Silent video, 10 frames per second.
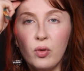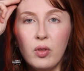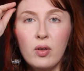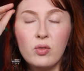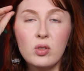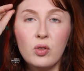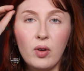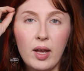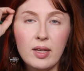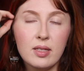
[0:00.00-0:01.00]
for those
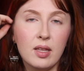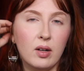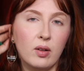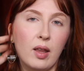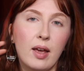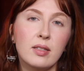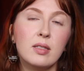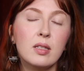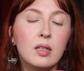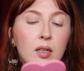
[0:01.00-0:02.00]
grays that are
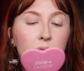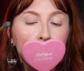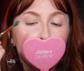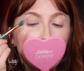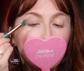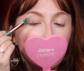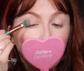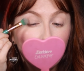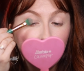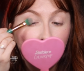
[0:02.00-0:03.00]
less
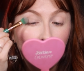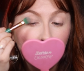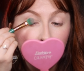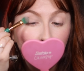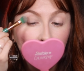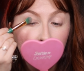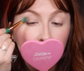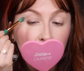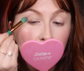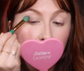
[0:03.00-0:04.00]

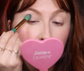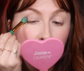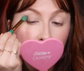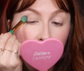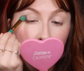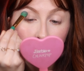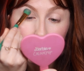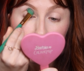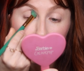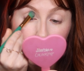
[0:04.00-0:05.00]
vibrant.
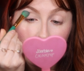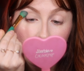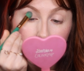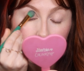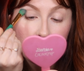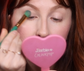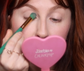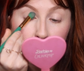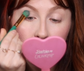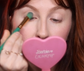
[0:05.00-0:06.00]
This
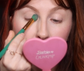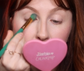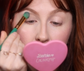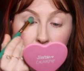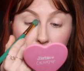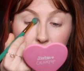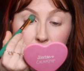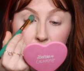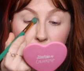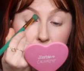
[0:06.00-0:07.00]
is more of like a
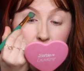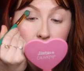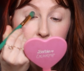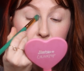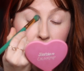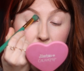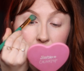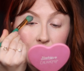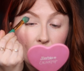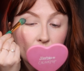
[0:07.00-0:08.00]
slightly
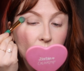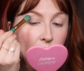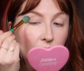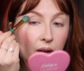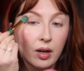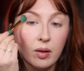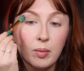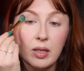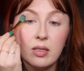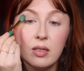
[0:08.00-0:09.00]
darker gray on
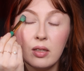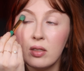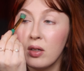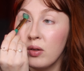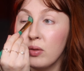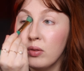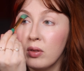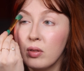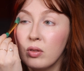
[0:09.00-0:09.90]
my skin tone.